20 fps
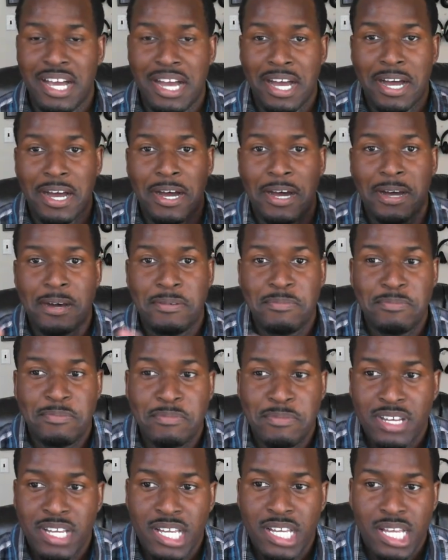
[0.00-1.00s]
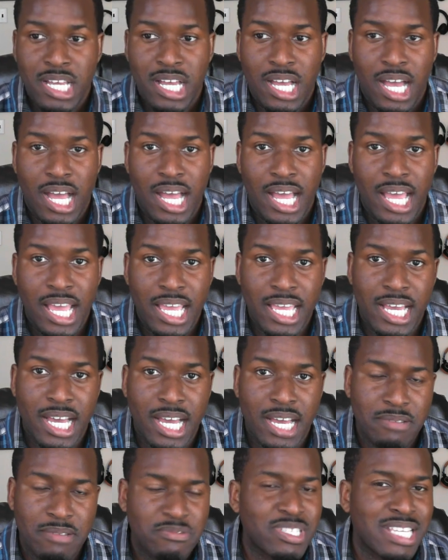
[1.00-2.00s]
Um, I
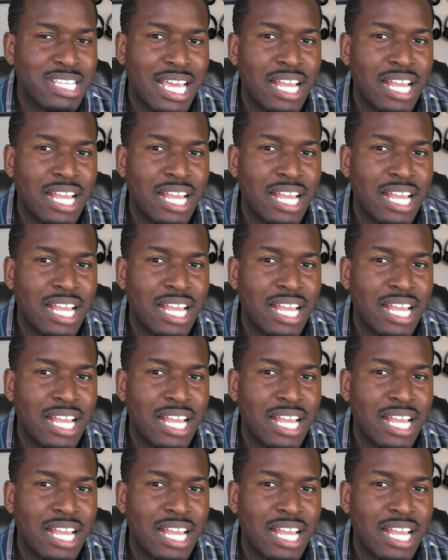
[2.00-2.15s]
uh,